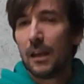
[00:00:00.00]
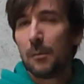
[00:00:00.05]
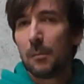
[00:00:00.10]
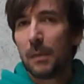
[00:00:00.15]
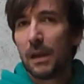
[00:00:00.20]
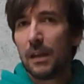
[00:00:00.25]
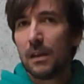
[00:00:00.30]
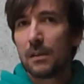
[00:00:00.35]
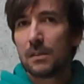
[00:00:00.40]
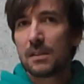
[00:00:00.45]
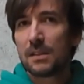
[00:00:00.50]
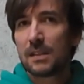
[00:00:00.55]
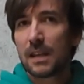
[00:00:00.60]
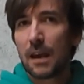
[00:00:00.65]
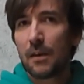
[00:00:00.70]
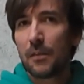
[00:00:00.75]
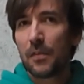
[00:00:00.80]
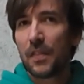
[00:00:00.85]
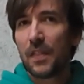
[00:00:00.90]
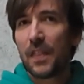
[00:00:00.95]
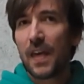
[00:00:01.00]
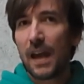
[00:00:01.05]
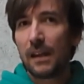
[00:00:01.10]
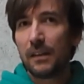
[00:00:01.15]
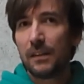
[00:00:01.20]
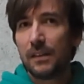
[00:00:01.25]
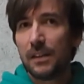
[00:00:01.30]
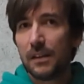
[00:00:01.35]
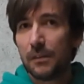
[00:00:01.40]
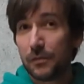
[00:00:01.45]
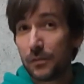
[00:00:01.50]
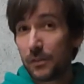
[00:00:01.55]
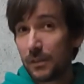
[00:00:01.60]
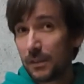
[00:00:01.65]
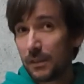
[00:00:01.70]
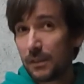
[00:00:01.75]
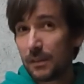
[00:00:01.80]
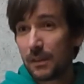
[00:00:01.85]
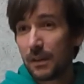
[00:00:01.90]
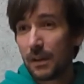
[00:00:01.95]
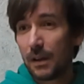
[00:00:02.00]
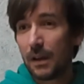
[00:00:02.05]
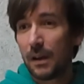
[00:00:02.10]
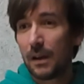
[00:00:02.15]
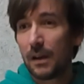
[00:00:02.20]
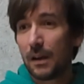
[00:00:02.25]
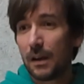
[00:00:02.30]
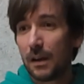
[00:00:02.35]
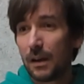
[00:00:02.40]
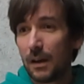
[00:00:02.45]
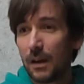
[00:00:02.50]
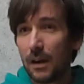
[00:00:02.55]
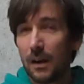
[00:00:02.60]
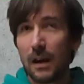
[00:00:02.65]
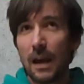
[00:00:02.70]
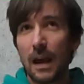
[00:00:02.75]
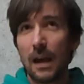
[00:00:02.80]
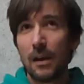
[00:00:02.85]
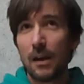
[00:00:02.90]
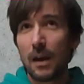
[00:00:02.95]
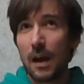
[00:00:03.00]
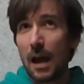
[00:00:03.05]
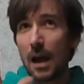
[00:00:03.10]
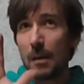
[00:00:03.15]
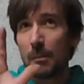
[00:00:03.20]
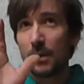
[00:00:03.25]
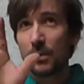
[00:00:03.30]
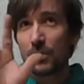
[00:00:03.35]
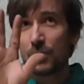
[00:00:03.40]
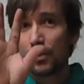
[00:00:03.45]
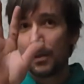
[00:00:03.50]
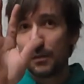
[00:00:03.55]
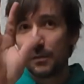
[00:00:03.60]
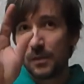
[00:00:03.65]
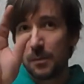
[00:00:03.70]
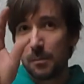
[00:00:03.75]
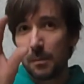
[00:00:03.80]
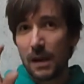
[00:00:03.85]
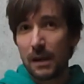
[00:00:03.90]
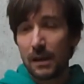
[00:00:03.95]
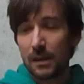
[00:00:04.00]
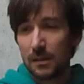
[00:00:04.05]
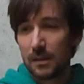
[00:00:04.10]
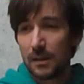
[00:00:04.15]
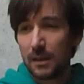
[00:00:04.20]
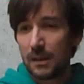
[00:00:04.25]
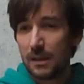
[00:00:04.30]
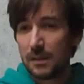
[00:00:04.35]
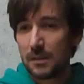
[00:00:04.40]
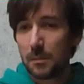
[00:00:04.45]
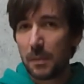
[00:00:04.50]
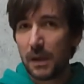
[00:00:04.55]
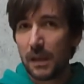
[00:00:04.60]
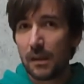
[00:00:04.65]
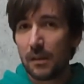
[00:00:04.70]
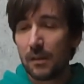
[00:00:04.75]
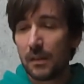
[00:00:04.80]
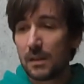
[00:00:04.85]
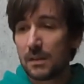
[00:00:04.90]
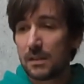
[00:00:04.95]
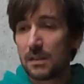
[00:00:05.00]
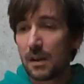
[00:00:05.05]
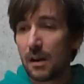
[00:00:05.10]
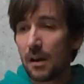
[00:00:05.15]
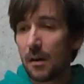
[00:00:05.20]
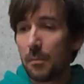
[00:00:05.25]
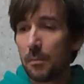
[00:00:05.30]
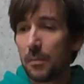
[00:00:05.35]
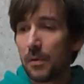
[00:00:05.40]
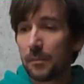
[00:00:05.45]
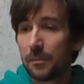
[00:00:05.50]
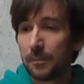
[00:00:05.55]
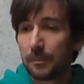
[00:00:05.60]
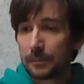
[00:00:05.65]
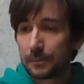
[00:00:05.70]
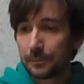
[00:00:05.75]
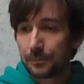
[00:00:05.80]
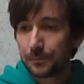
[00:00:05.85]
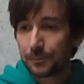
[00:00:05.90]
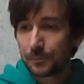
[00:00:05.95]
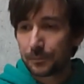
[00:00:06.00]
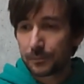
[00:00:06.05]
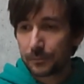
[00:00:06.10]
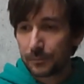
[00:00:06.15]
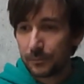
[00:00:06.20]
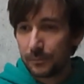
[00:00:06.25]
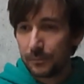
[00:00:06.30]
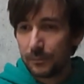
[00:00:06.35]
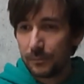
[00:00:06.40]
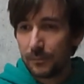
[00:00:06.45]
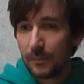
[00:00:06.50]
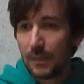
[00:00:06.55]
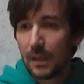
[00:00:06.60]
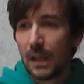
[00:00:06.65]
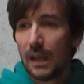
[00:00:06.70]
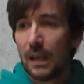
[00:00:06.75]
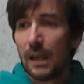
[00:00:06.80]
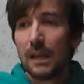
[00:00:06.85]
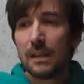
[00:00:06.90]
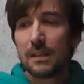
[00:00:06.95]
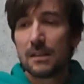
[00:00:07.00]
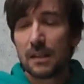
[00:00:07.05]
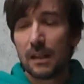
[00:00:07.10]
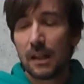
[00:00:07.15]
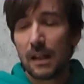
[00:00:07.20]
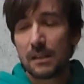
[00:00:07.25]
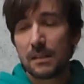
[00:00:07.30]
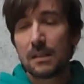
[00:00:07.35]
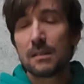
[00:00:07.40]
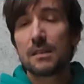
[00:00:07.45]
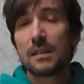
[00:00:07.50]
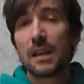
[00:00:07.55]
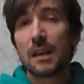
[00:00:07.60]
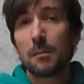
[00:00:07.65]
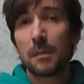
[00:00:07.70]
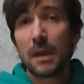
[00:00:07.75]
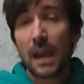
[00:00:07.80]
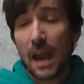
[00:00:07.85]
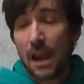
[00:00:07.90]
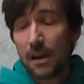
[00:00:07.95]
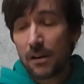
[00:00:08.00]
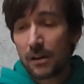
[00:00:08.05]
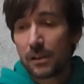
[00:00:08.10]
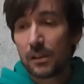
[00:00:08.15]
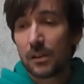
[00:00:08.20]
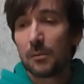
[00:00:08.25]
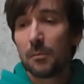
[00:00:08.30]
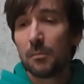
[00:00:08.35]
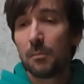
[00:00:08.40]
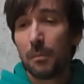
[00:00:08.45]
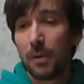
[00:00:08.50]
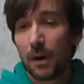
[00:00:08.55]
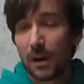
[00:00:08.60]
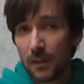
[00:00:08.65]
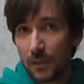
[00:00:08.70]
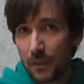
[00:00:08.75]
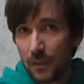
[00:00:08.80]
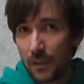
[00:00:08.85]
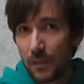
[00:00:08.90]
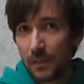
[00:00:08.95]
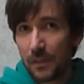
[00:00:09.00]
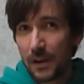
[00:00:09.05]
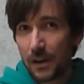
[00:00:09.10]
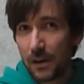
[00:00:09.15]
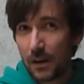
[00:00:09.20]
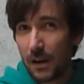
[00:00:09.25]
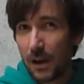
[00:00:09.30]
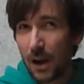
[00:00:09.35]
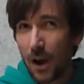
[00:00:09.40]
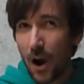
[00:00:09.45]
may not sound that different. I'm not sure if the mic is picking this up. It still has the same character, but there